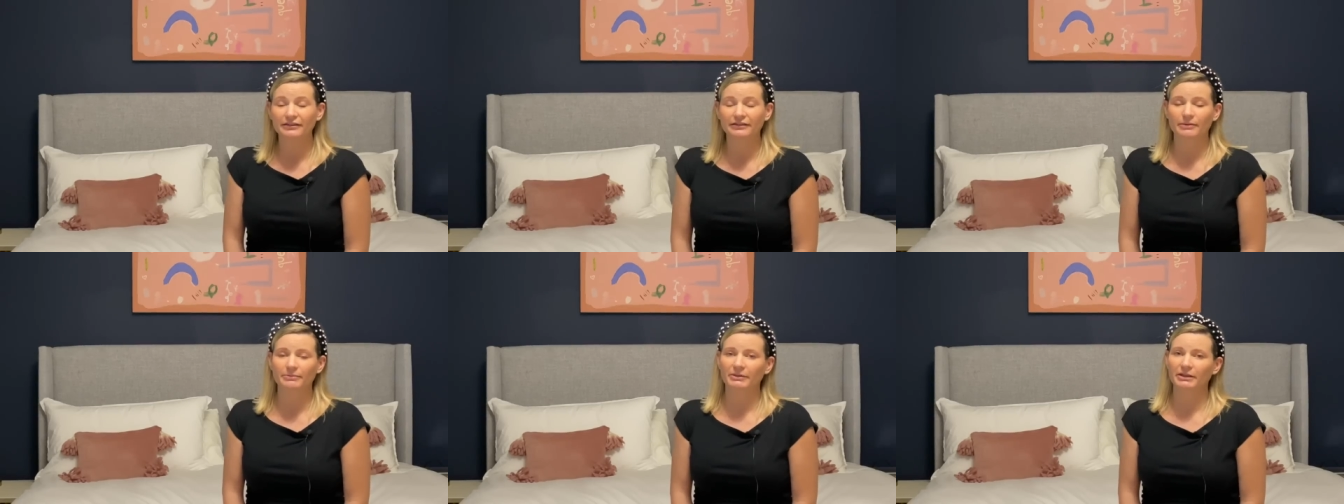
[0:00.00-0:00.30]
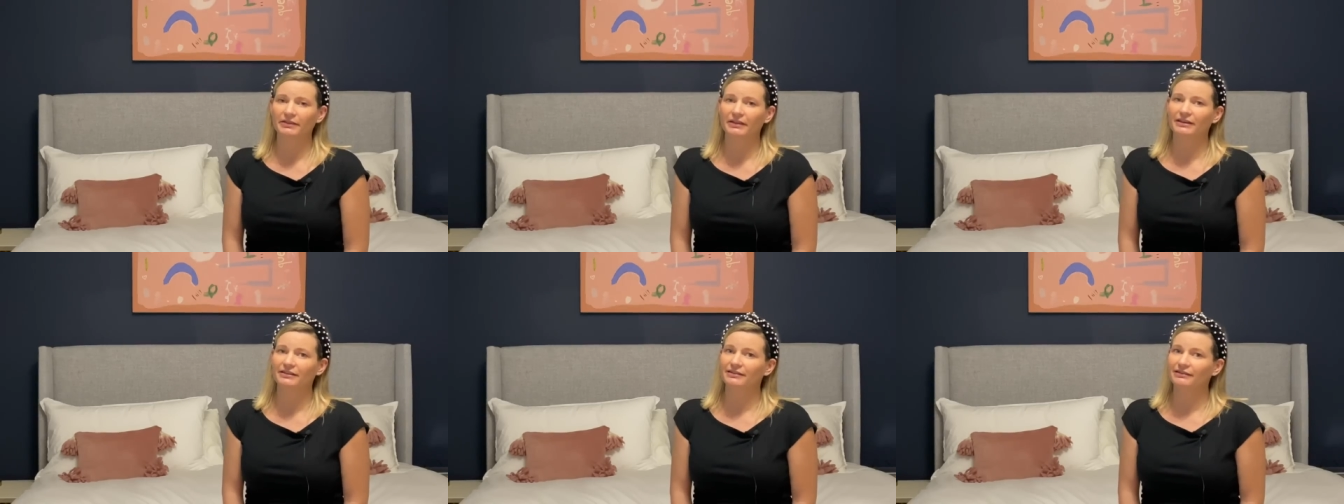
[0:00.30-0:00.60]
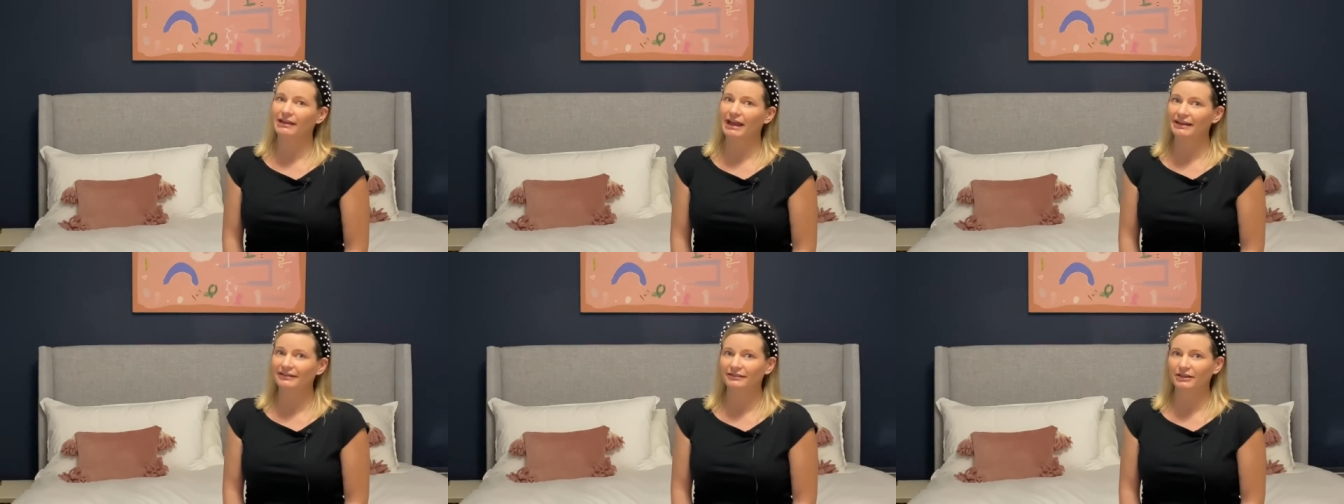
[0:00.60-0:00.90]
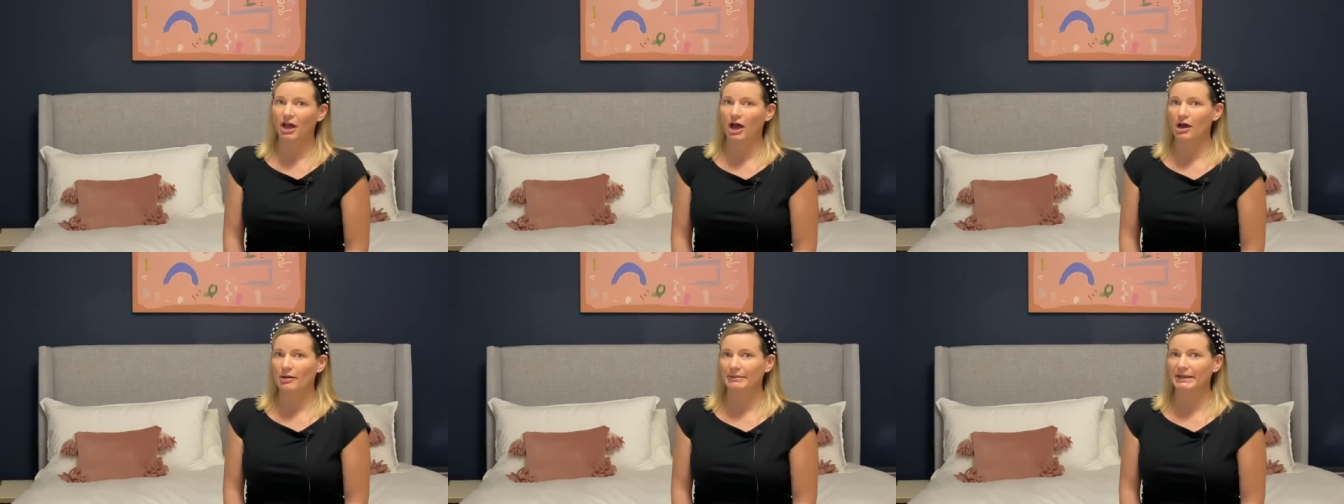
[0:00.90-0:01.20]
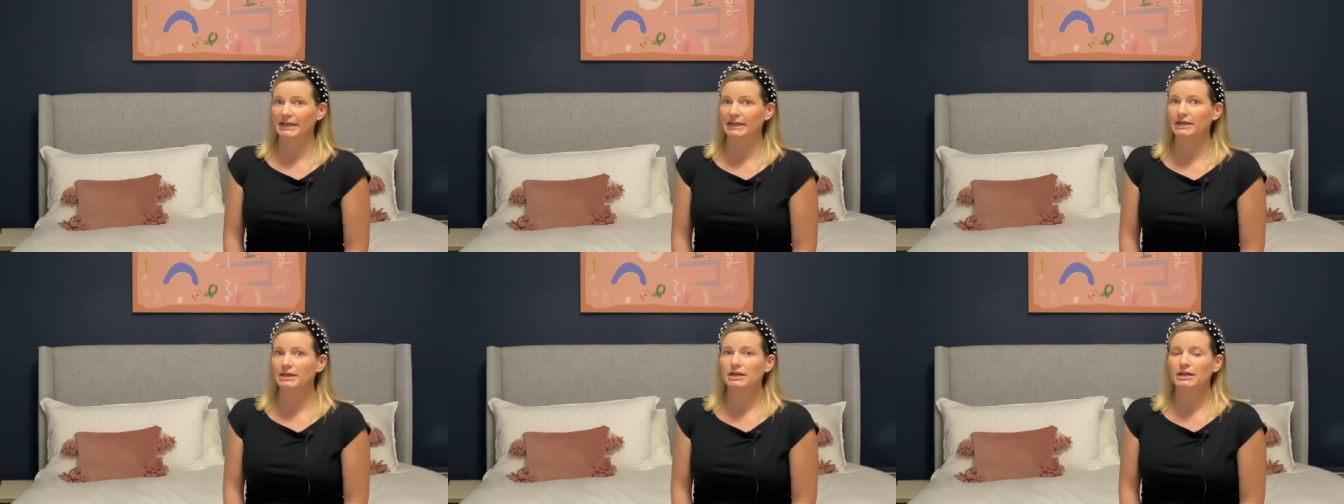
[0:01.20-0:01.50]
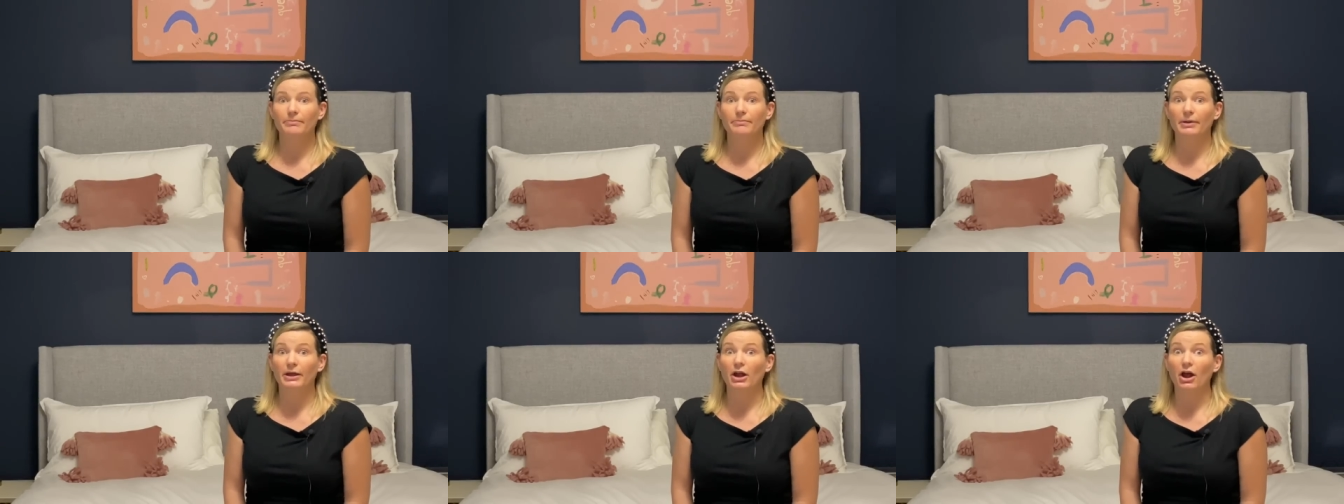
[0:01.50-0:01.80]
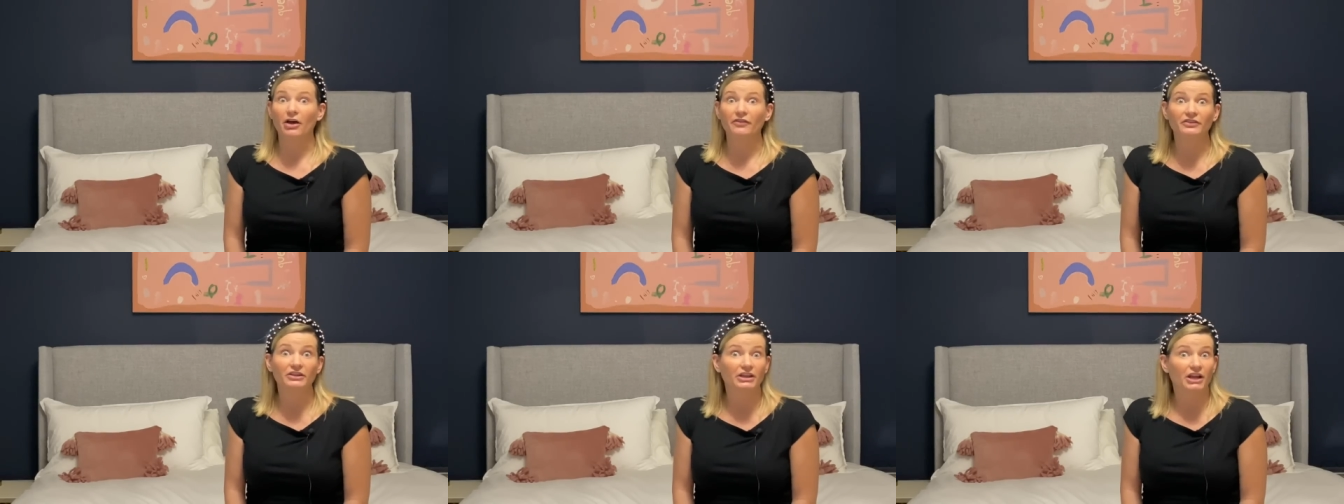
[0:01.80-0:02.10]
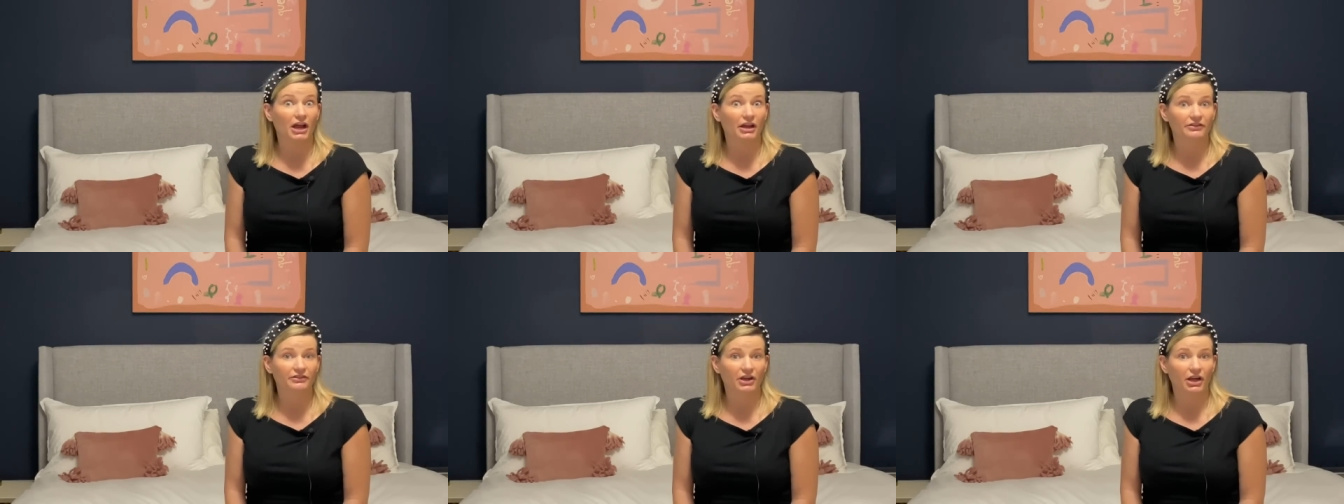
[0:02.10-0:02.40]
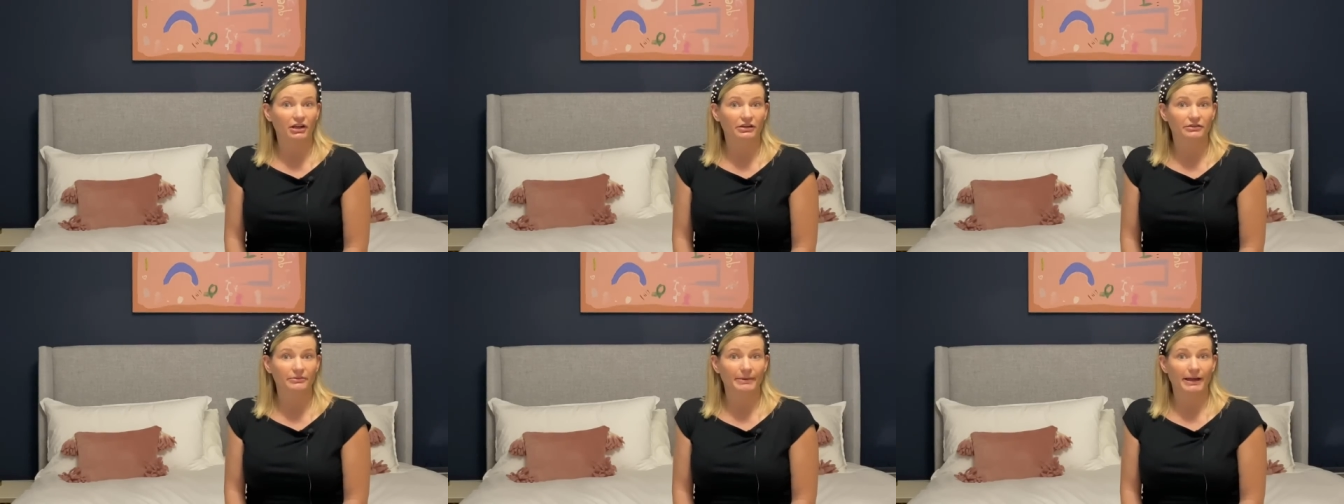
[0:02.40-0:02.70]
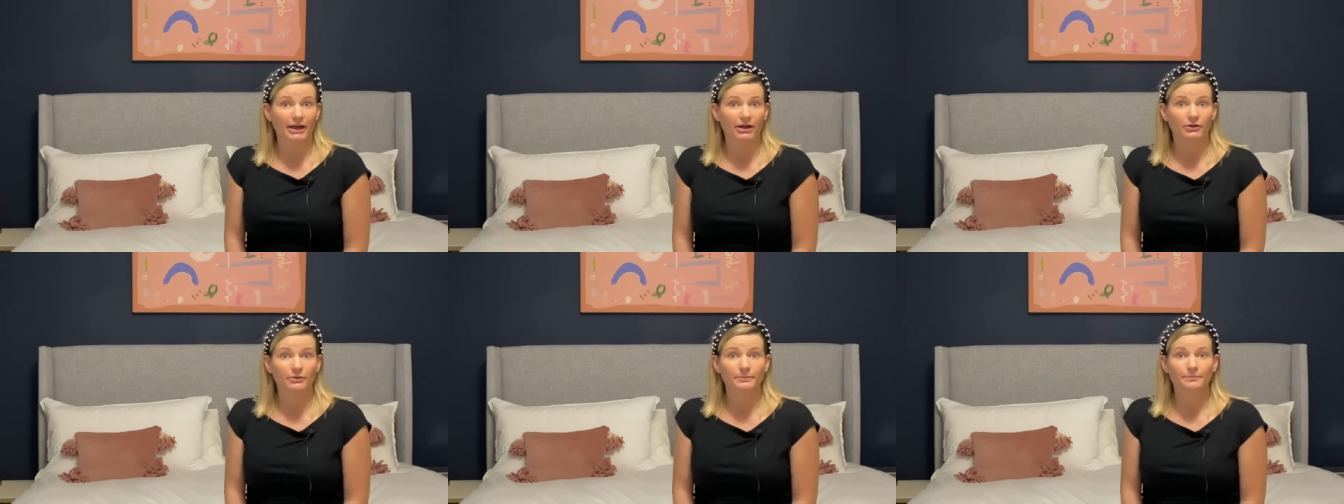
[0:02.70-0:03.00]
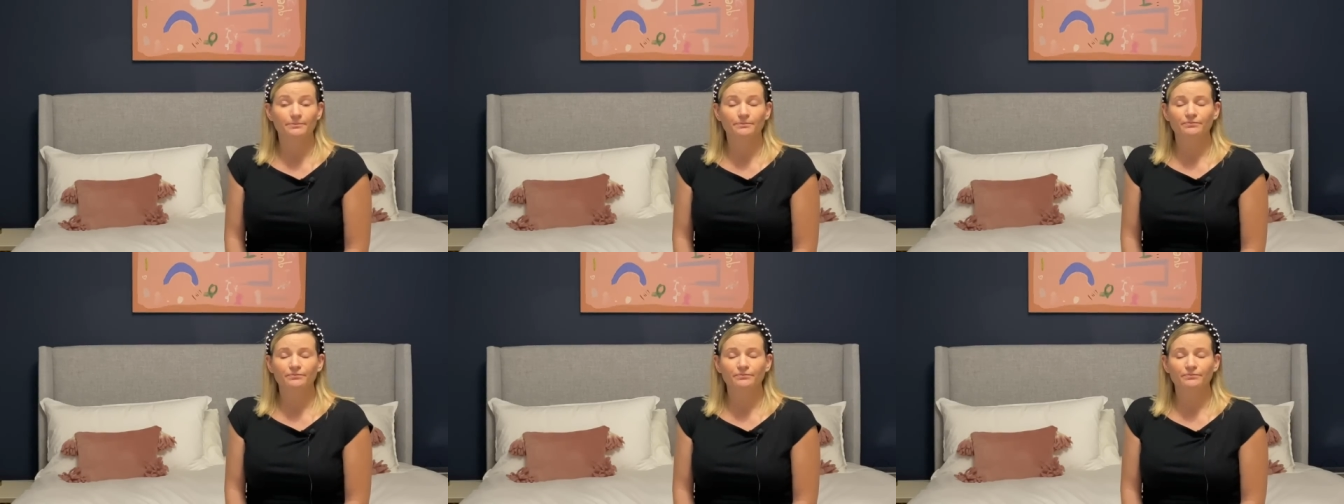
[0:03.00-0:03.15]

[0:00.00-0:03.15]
something that's less common, but often not talked about.